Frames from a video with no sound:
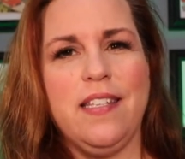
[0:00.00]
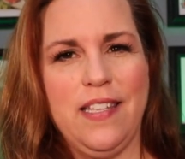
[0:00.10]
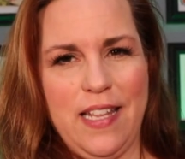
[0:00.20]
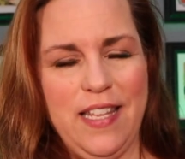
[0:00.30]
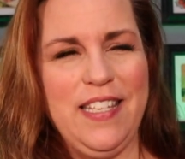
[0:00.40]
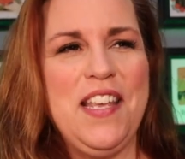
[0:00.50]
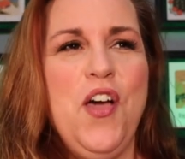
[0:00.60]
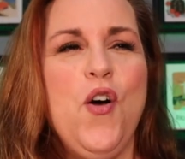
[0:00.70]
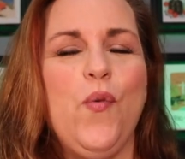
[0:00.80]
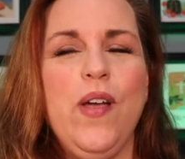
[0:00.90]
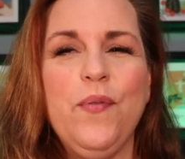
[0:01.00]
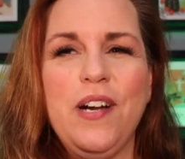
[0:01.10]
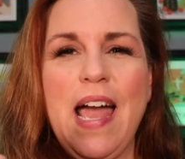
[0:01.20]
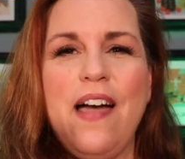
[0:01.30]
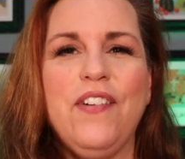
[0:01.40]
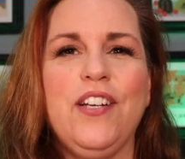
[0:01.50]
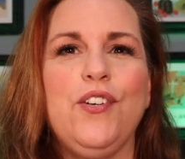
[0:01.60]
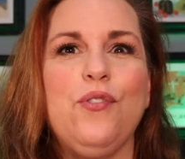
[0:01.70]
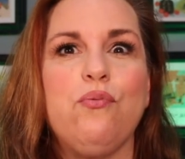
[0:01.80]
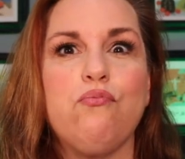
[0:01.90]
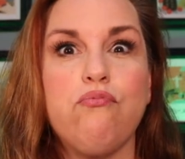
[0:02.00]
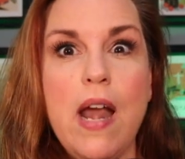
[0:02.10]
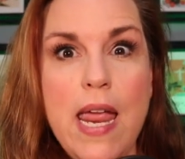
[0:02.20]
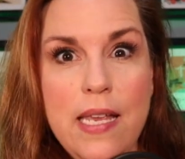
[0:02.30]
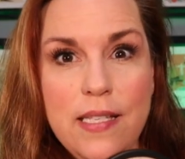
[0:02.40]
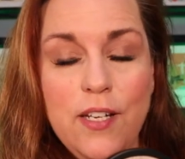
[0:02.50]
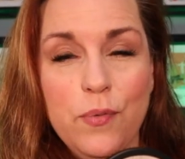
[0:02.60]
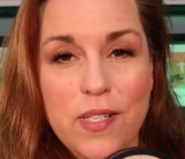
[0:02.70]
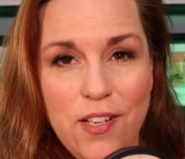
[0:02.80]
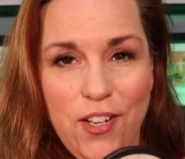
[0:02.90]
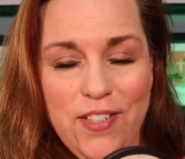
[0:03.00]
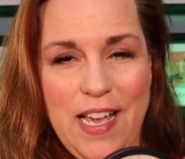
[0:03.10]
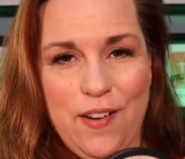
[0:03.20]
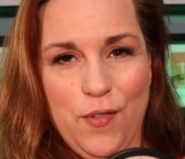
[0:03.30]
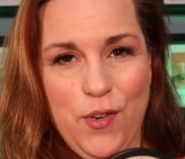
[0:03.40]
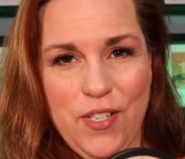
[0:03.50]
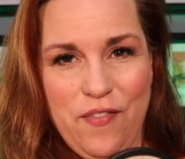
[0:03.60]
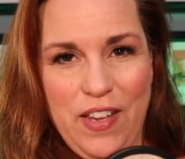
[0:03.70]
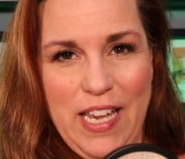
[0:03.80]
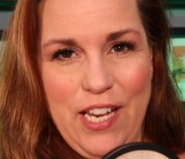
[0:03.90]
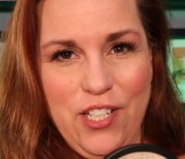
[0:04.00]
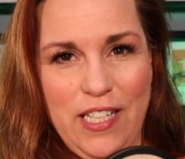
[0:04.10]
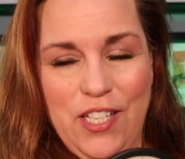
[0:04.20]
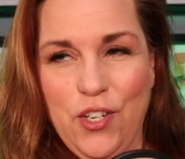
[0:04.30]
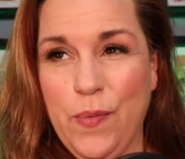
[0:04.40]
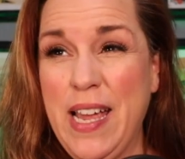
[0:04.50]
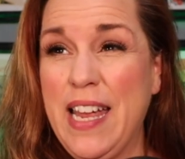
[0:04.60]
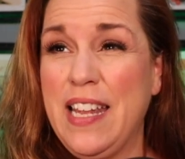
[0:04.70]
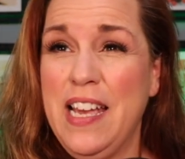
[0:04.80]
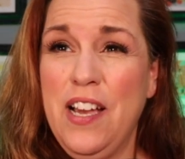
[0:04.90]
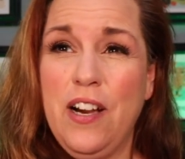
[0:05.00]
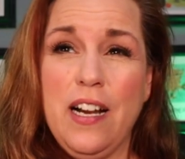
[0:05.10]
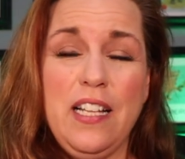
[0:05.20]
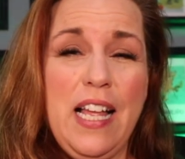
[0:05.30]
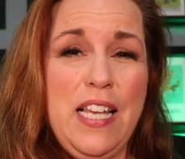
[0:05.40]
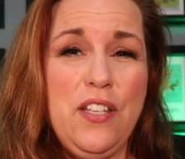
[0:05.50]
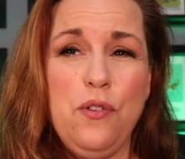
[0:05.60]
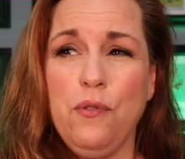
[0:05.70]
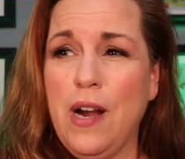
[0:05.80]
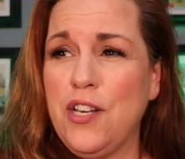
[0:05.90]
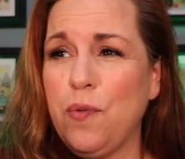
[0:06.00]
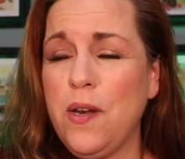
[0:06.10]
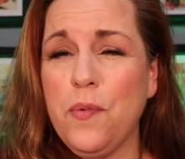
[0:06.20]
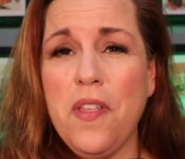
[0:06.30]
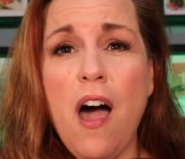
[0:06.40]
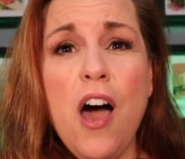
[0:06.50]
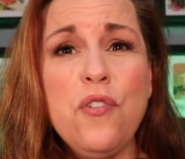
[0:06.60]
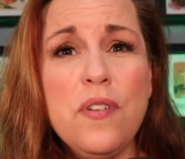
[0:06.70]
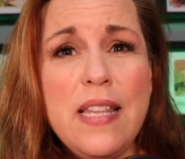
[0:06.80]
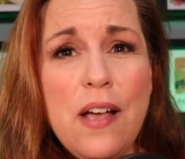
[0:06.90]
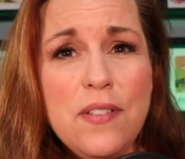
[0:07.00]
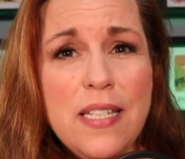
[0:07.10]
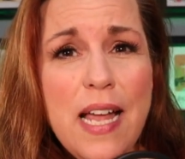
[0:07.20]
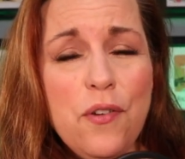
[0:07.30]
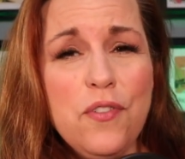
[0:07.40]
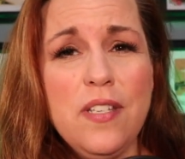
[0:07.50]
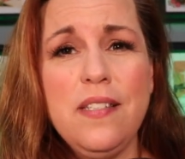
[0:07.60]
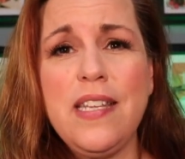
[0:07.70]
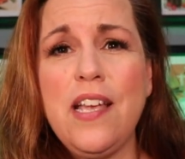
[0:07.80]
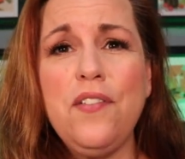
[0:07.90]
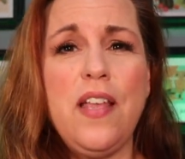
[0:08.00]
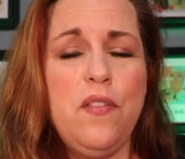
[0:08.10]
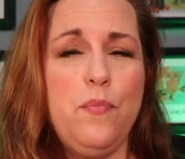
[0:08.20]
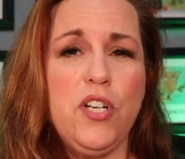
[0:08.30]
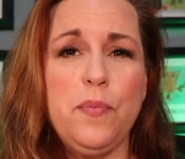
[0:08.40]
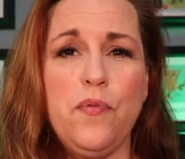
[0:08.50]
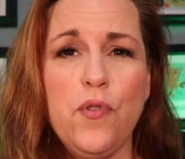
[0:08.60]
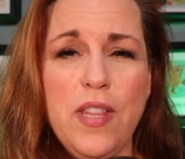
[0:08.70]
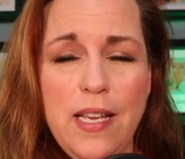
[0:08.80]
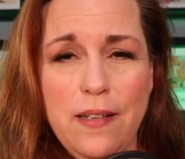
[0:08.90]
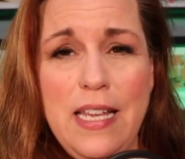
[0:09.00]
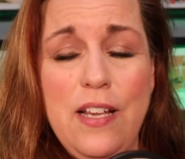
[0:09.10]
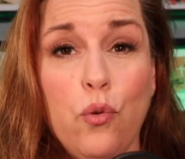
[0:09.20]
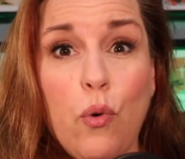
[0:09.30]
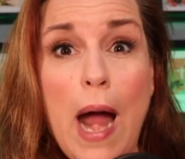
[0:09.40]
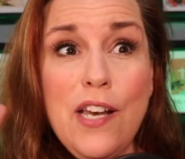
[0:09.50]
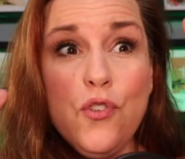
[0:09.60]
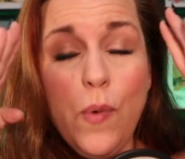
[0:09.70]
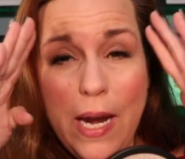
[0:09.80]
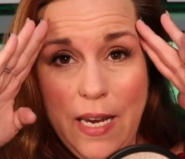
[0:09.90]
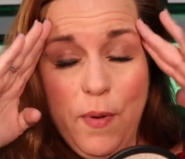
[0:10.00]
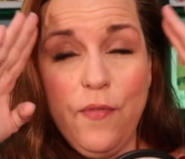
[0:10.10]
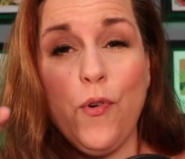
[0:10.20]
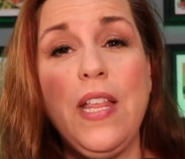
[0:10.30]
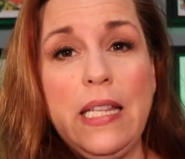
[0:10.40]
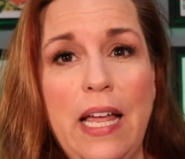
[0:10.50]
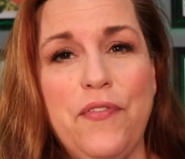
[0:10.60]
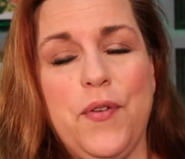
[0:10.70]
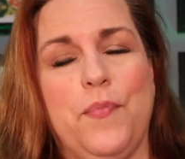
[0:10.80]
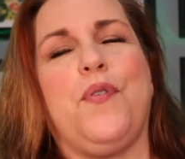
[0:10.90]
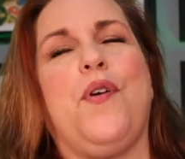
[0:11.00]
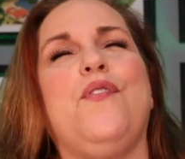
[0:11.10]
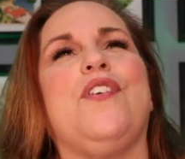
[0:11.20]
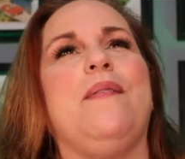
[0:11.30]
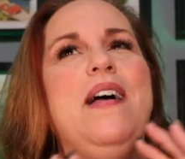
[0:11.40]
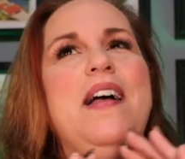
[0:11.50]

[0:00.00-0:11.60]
And then this, we were having crazy results out of Careers on Vacation last year. We had clients who graduated with $100,000 in sales on the books before they graduated, before they left the program.